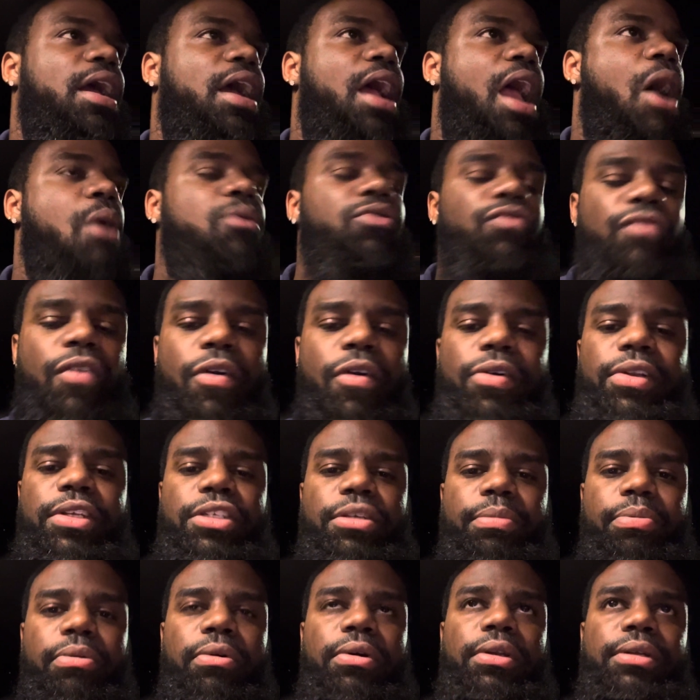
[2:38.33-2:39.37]
I was very
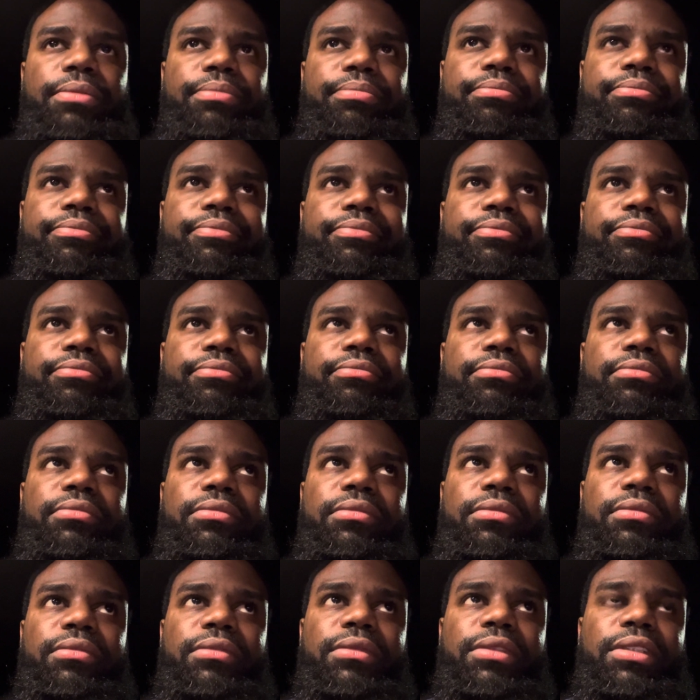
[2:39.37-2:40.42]
disappointed,
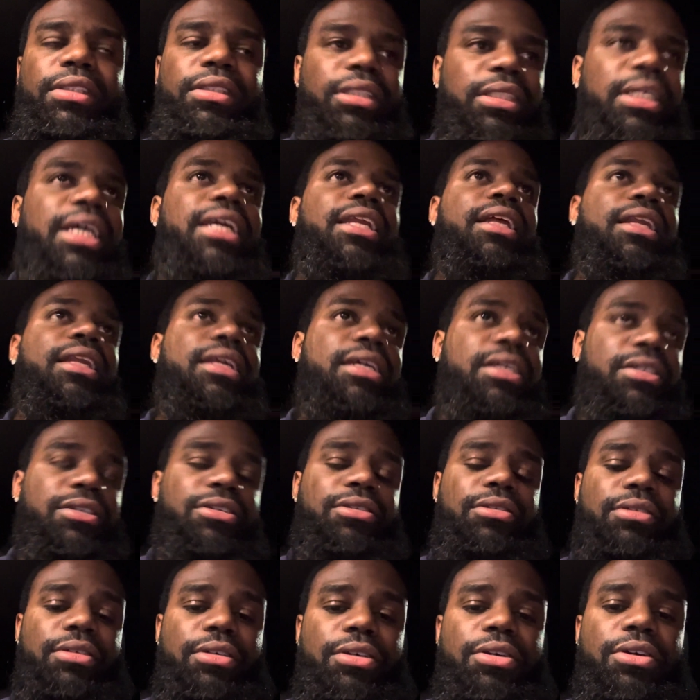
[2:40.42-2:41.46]
to say the least,
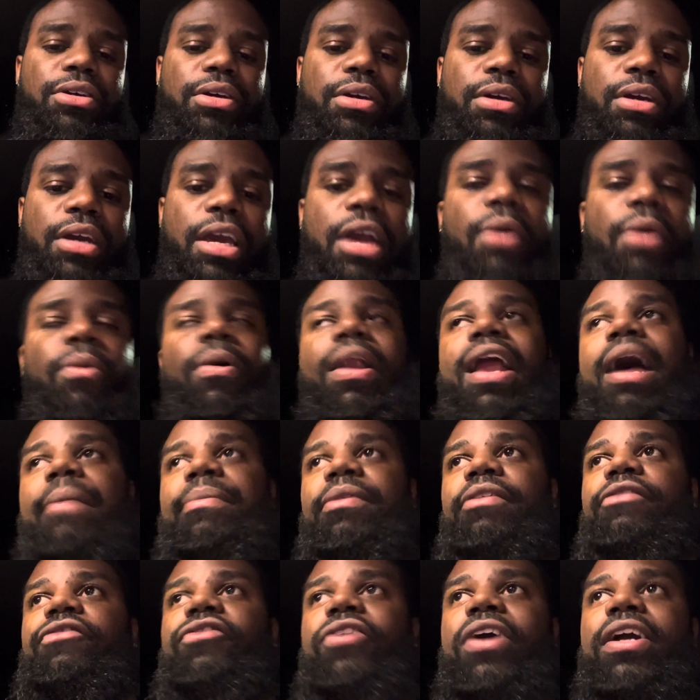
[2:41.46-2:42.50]
in what happened
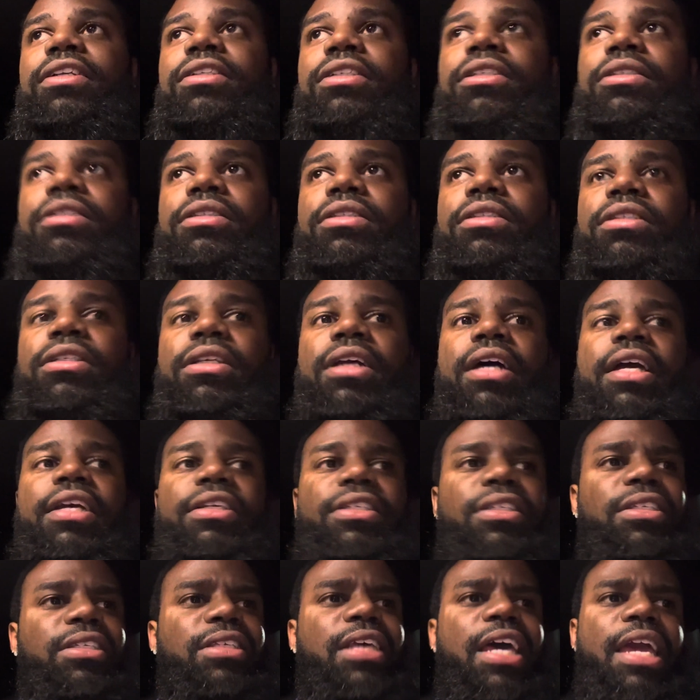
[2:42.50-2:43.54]
to free agents today. It's
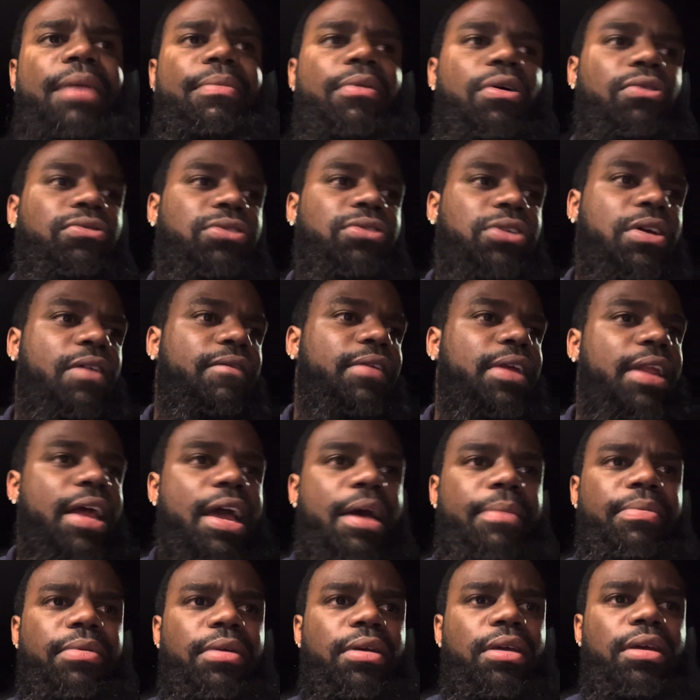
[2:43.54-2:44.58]
the same old stuff that
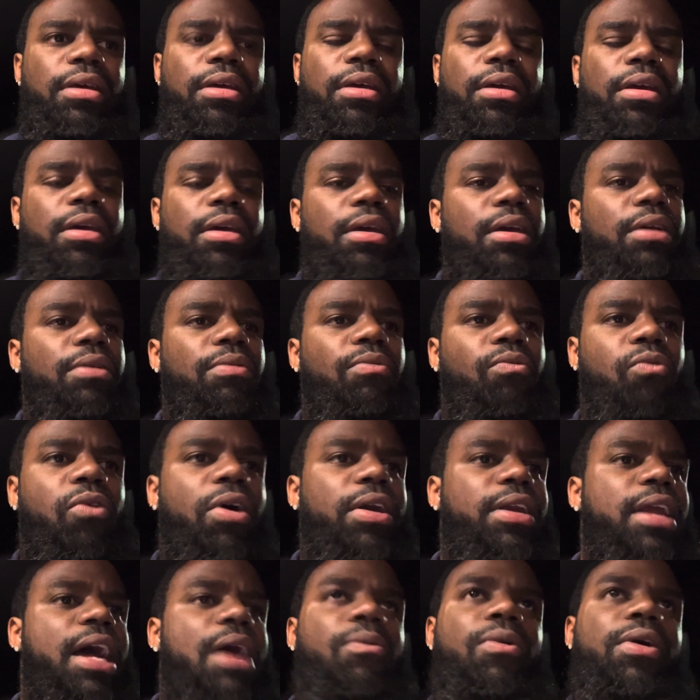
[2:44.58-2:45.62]
happened
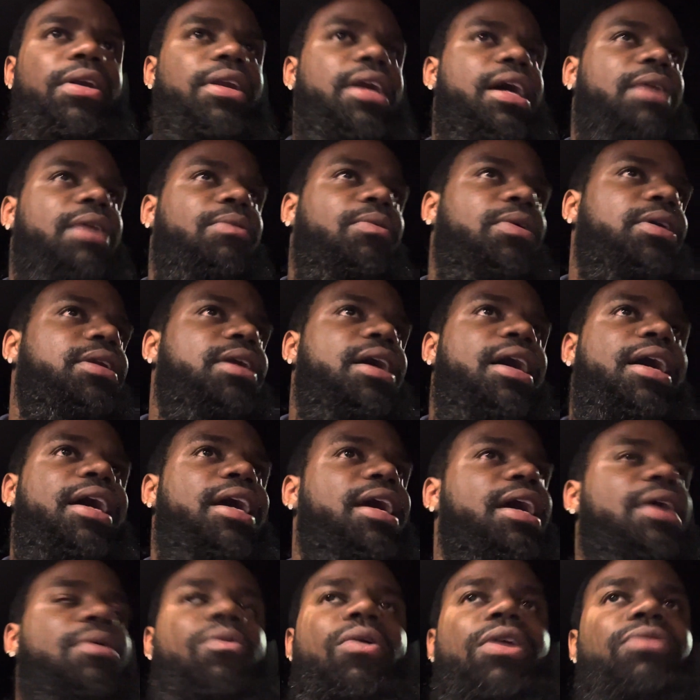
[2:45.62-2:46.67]
whatnot, whatnot, whatnot. It,
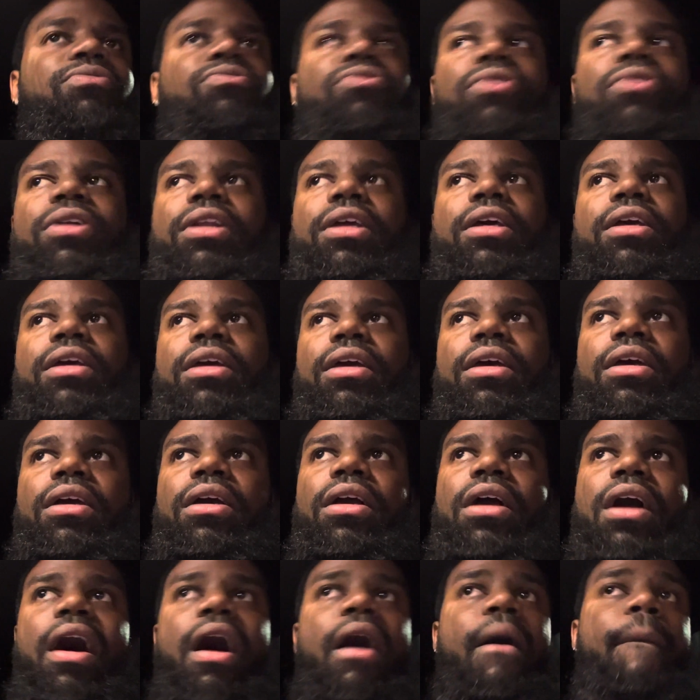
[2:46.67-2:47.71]
it wasn't really
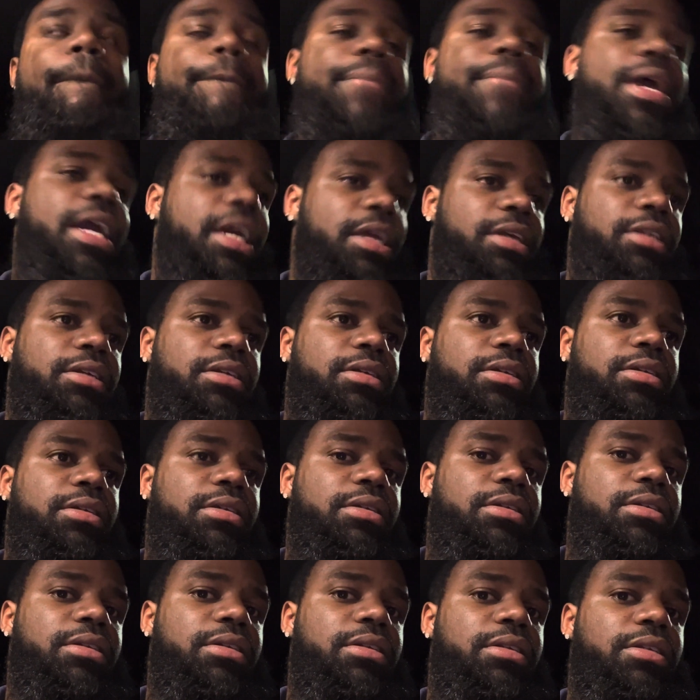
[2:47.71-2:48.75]
a big
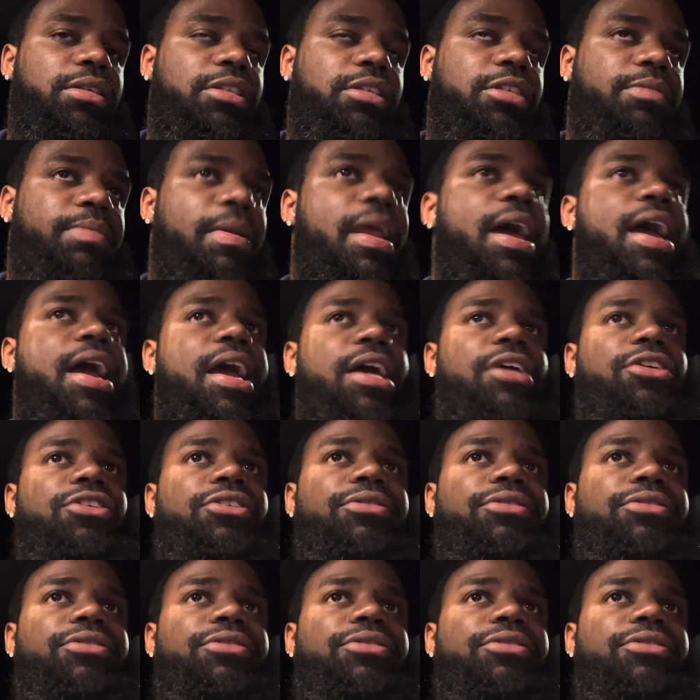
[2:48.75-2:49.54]
splash.